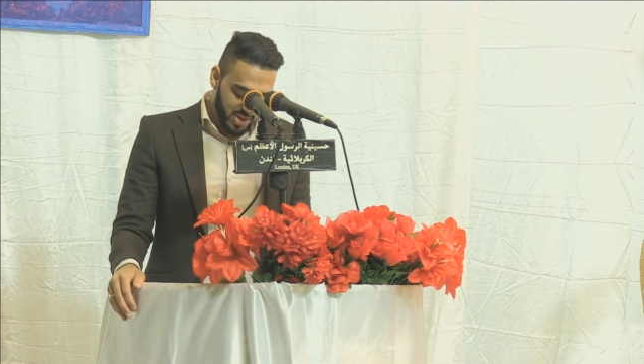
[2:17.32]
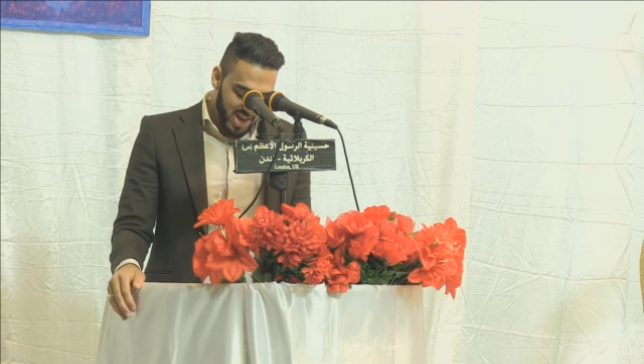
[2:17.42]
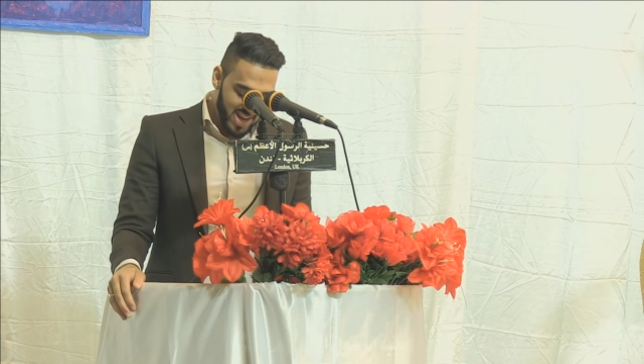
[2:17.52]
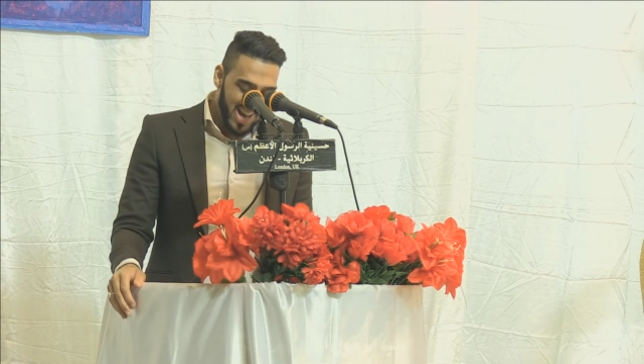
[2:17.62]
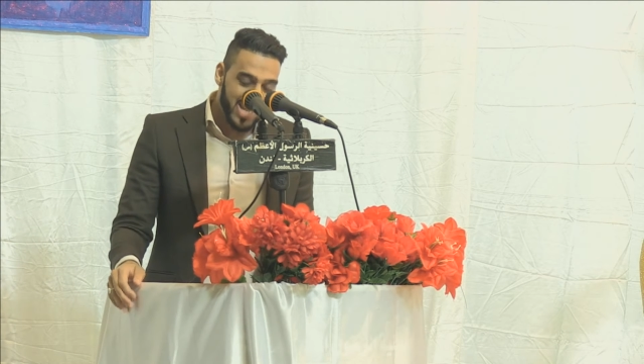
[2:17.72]

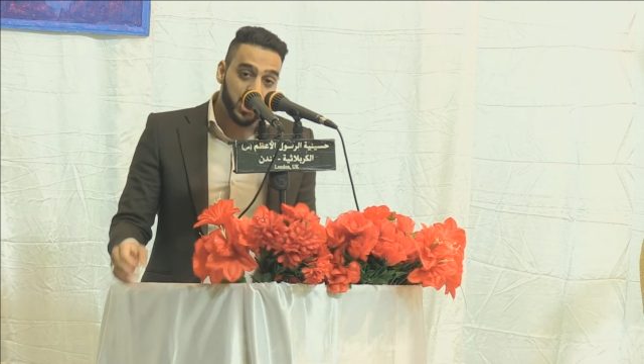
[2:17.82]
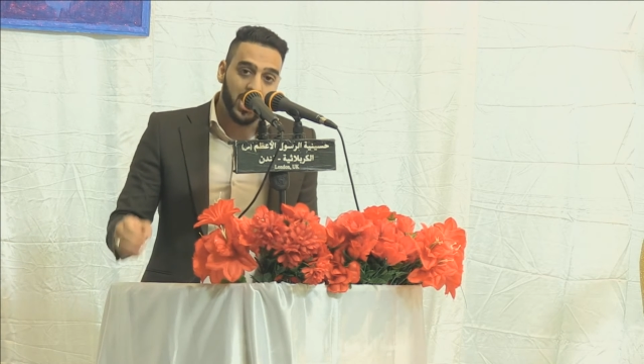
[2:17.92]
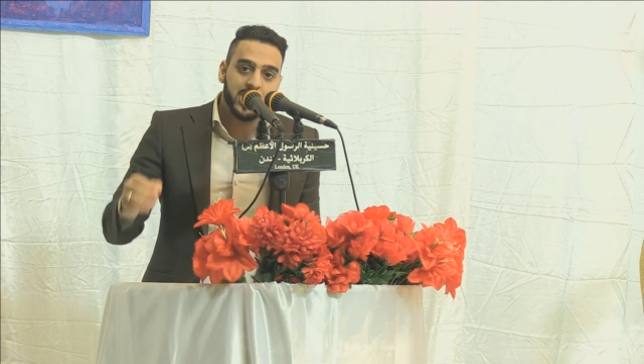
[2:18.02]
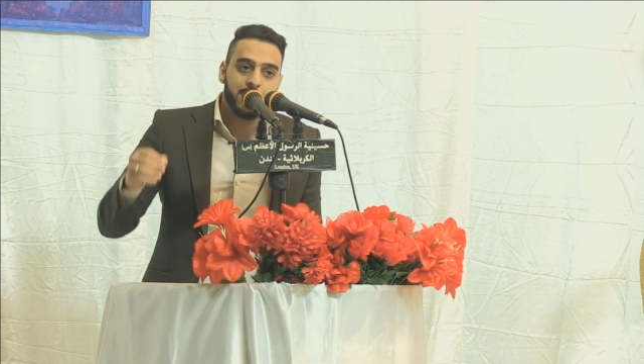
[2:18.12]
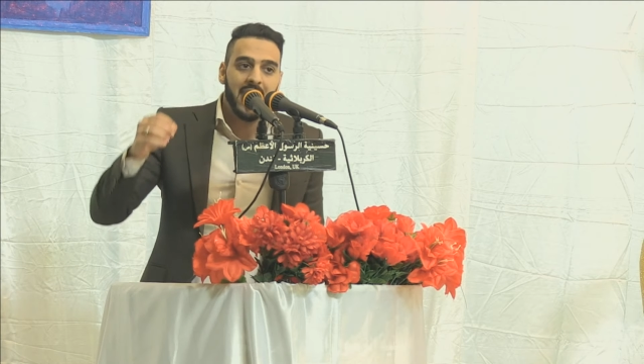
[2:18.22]
I
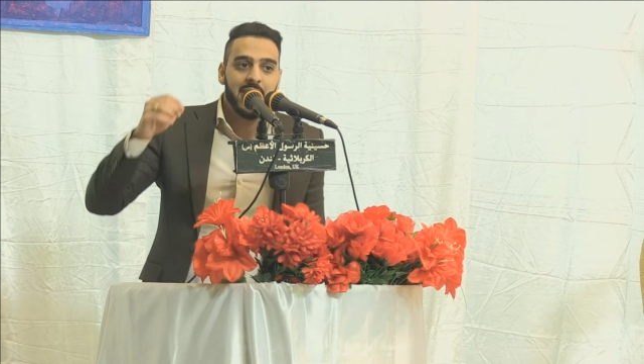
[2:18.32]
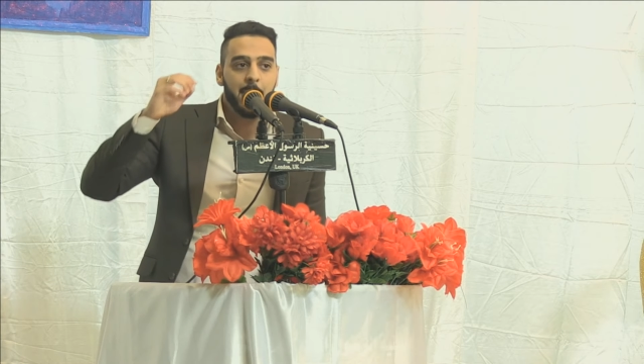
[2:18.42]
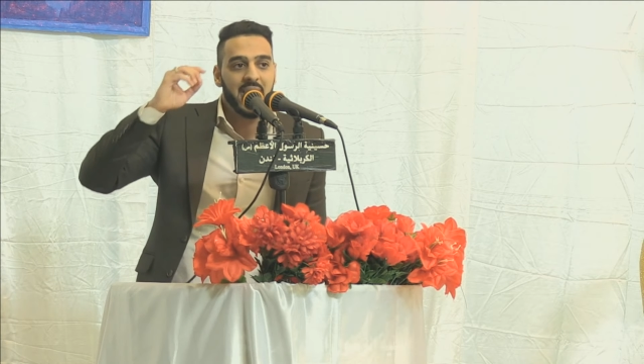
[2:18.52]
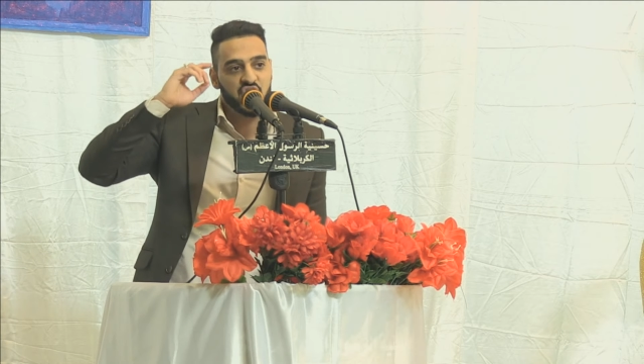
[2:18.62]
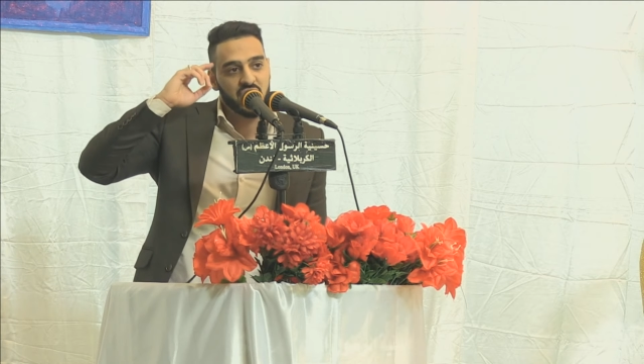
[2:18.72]
dress my
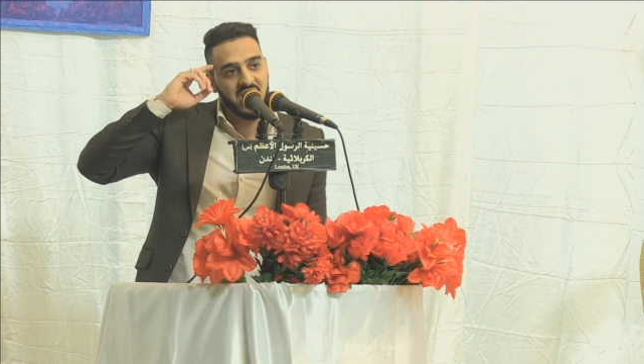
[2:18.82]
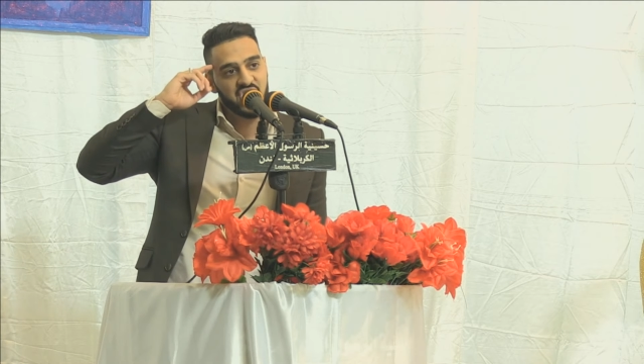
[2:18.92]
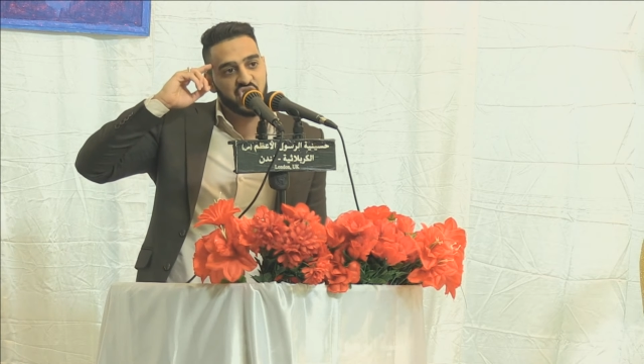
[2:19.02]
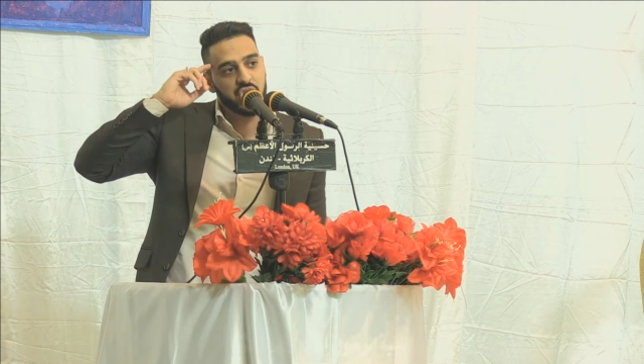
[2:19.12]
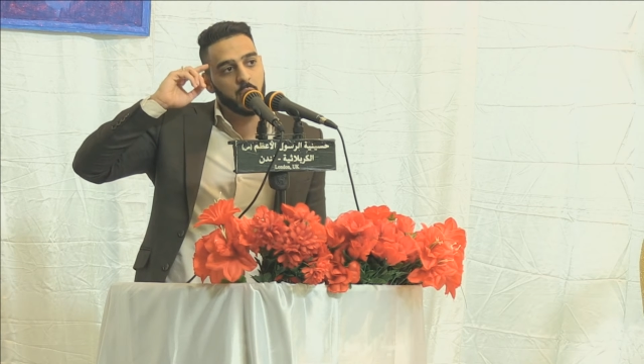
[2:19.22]

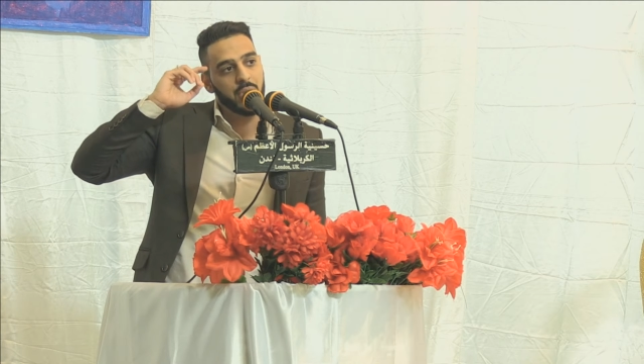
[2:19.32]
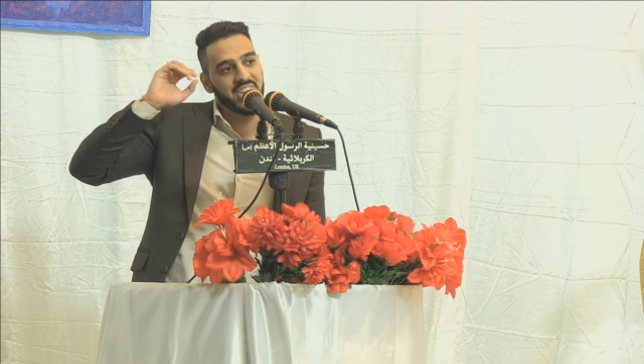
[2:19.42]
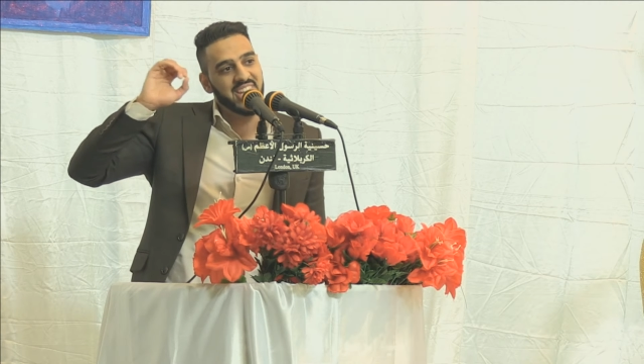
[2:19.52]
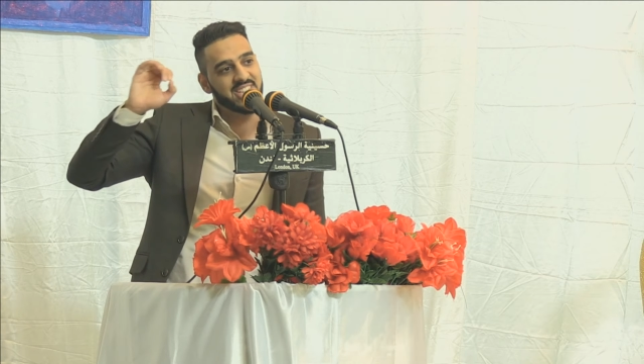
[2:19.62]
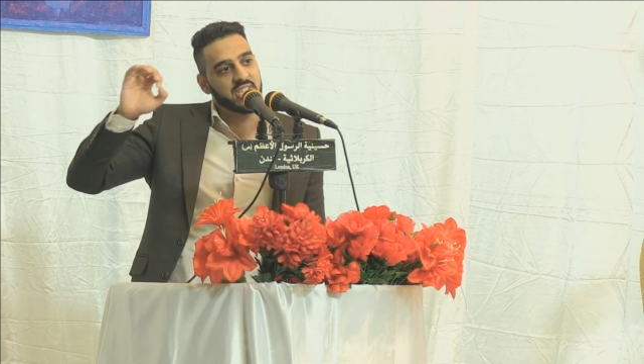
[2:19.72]
imagination with
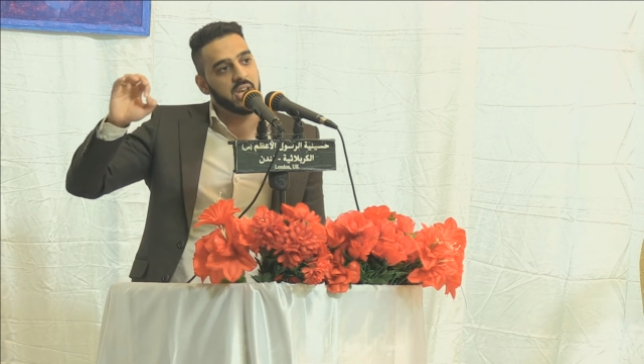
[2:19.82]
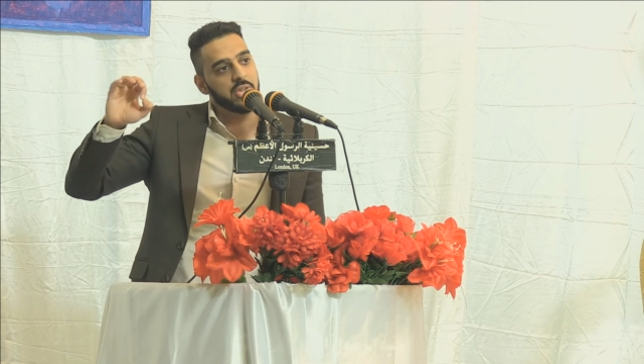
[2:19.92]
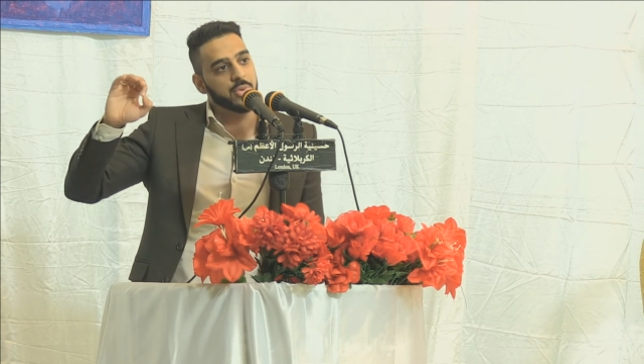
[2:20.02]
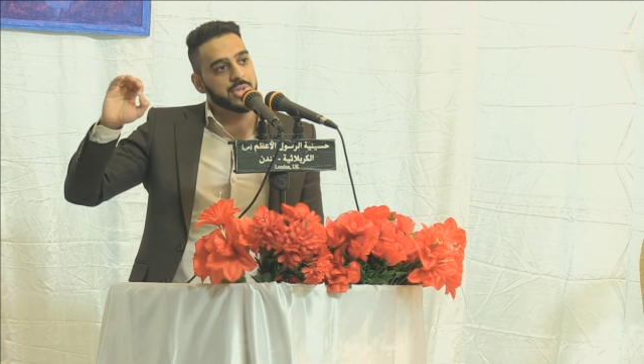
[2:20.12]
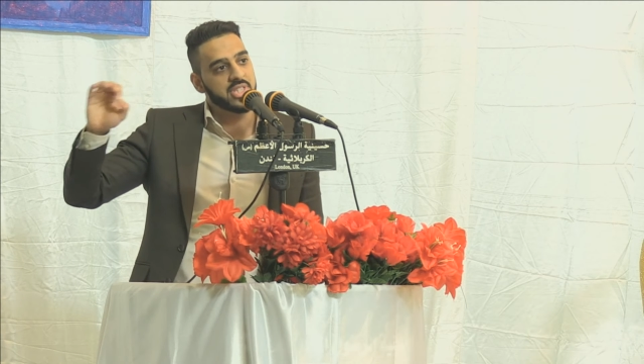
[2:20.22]
the
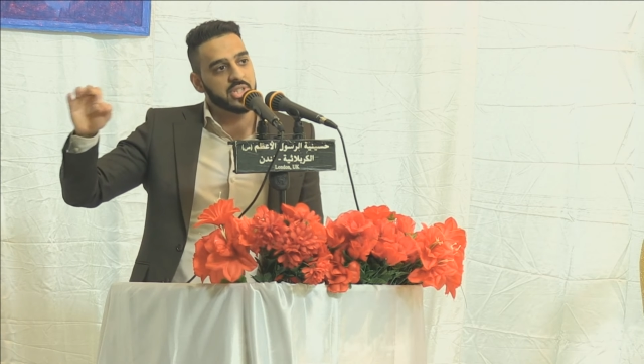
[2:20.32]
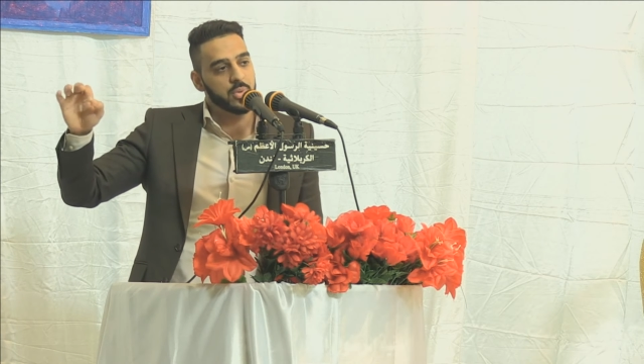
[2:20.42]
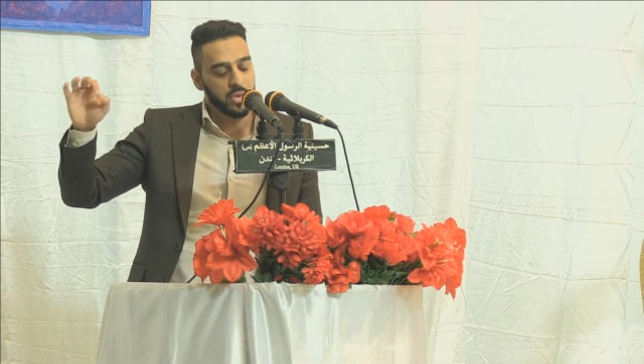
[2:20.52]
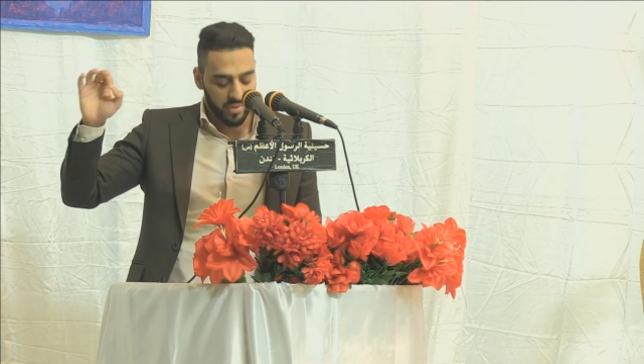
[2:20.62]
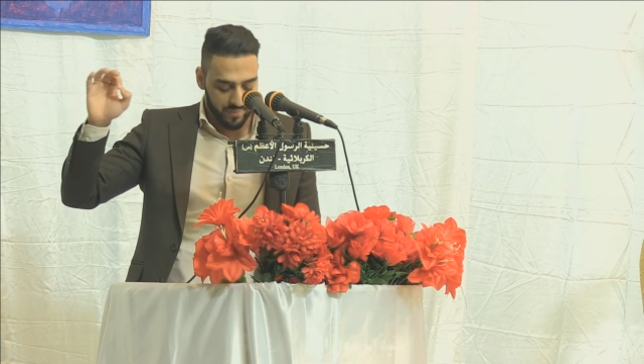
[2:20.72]
eternal
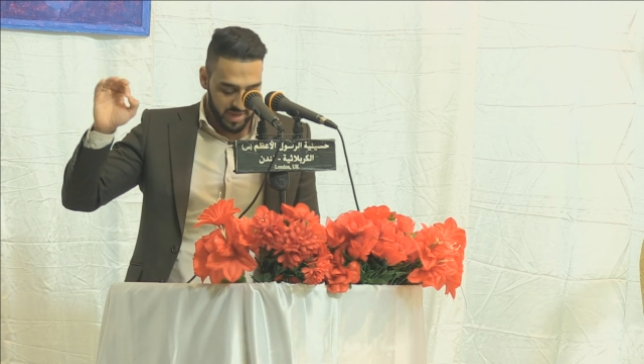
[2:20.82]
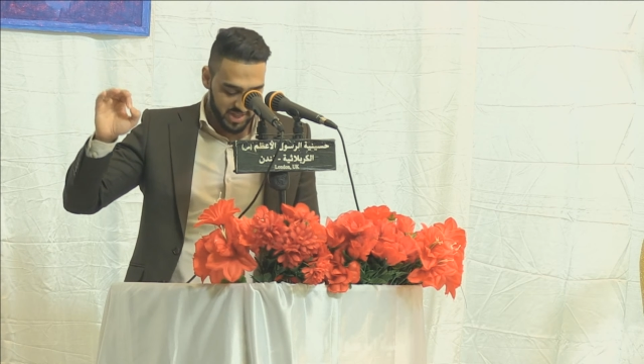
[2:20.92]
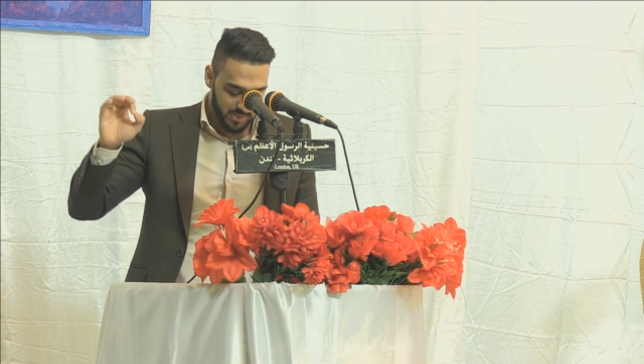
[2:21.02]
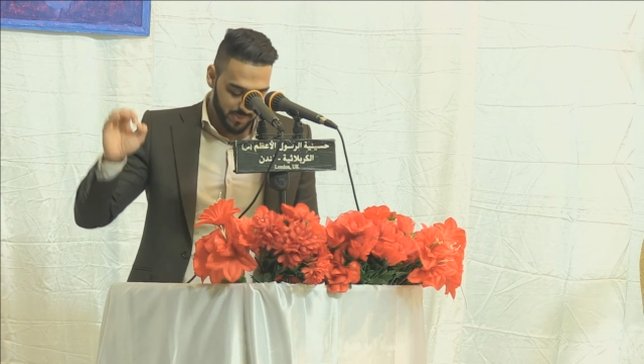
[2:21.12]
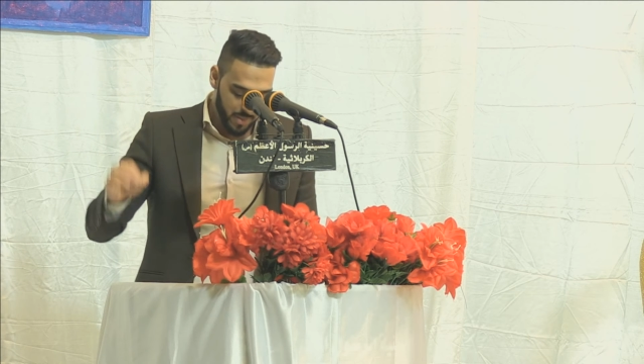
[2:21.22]
silk of
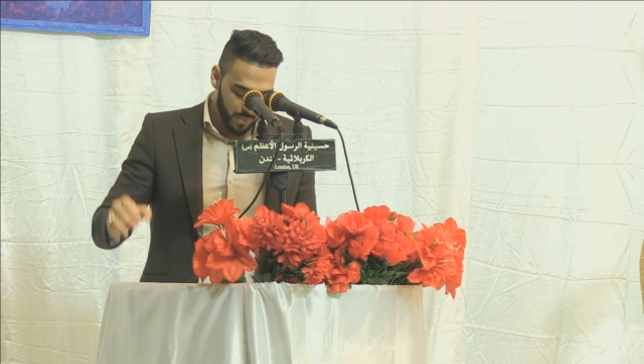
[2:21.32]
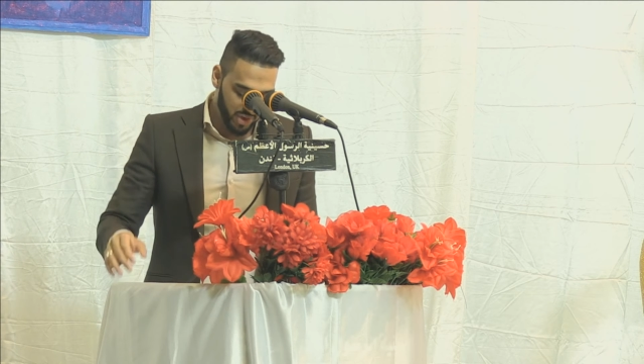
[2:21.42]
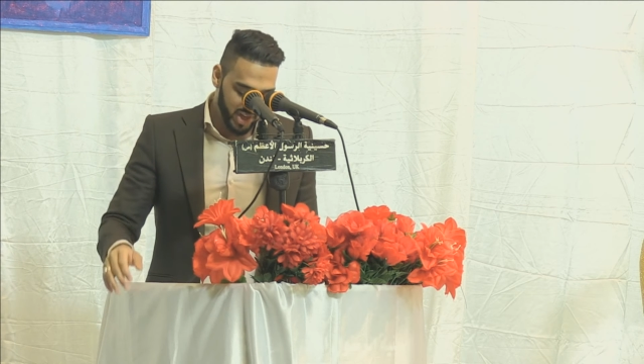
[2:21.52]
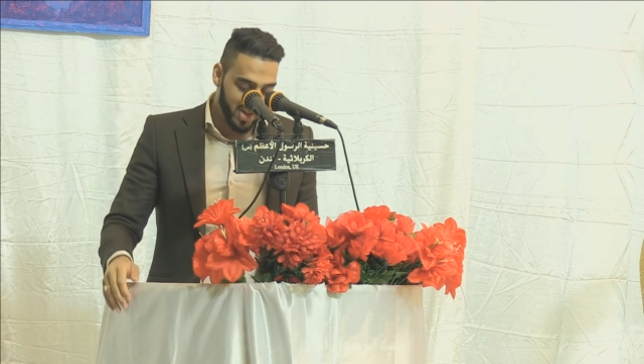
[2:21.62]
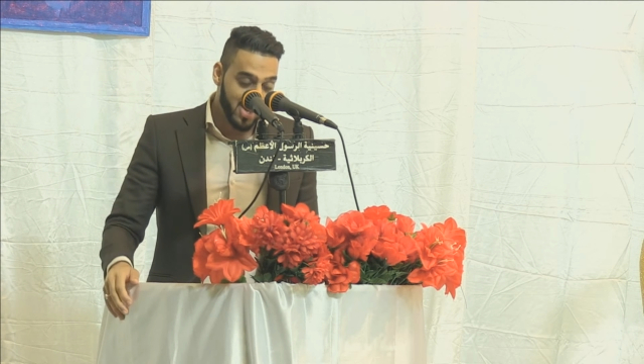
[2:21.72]
his
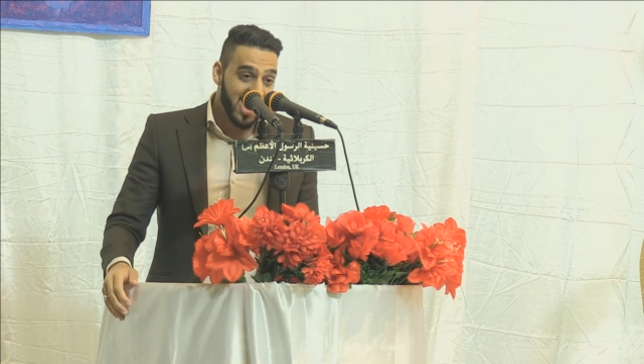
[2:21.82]
memory.